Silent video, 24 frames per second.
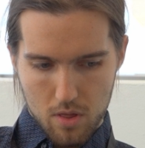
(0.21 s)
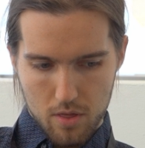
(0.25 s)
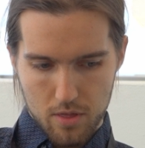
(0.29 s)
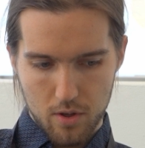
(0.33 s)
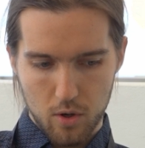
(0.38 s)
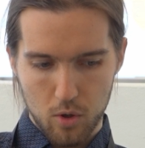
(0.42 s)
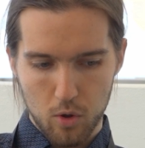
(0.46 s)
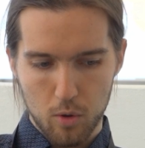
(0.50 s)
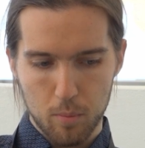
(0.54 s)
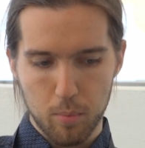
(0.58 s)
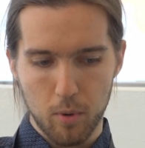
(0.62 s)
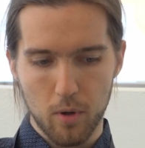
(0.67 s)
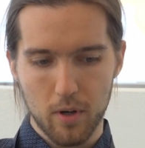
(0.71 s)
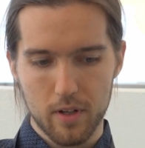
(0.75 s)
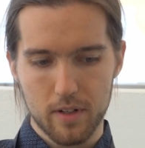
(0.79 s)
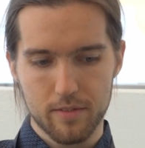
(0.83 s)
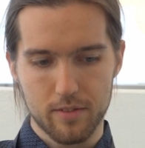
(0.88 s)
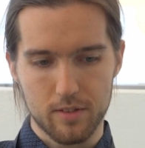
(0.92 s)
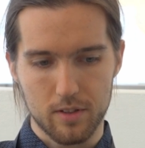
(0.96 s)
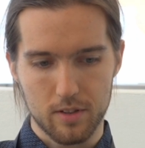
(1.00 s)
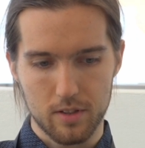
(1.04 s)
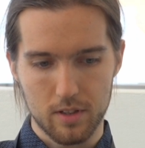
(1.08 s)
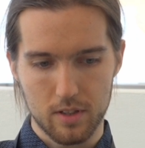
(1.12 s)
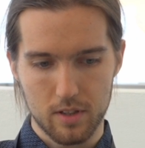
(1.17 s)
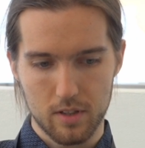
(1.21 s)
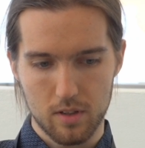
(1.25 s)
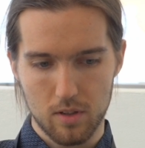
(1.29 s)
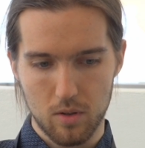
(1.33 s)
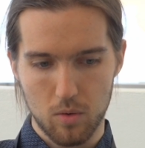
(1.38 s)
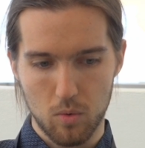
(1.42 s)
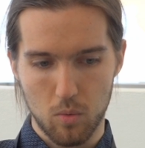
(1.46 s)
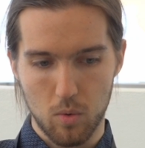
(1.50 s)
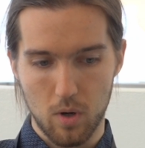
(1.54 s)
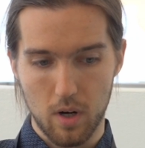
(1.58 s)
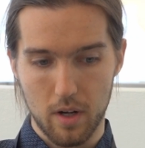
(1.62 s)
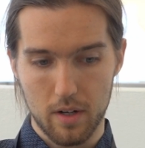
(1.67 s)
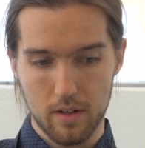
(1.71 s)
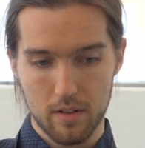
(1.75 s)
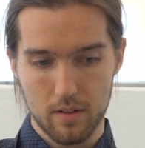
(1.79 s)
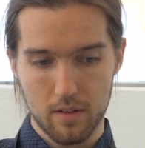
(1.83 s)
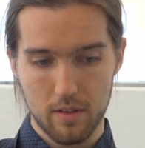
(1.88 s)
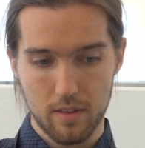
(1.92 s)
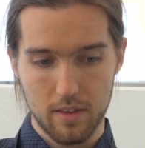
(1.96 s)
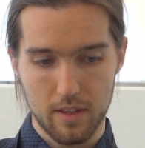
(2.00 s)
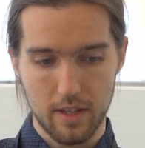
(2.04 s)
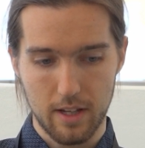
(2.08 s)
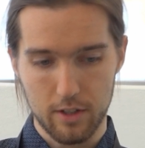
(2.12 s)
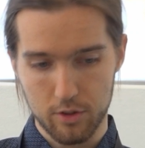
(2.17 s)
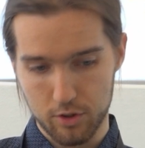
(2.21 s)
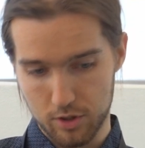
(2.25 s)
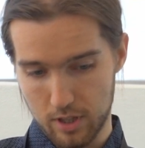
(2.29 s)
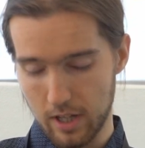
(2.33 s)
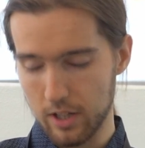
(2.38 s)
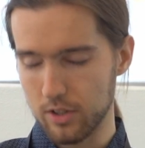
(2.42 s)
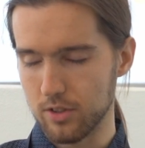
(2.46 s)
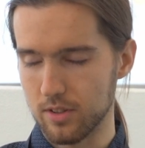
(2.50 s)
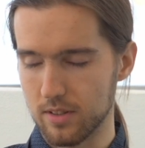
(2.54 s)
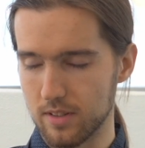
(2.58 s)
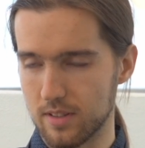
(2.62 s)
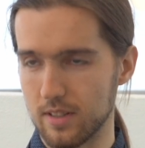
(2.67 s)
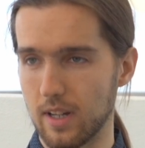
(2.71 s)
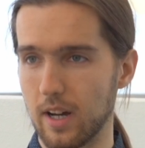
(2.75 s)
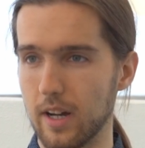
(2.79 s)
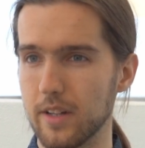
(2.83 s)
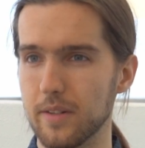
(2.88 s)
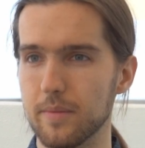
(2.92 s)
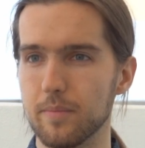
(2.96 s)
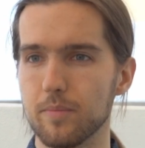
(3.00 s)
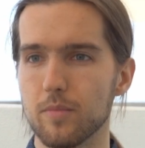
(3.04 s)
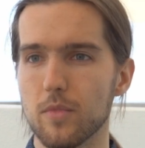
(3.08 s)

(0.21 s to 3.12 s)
The whole point of CLIO.1, the education side,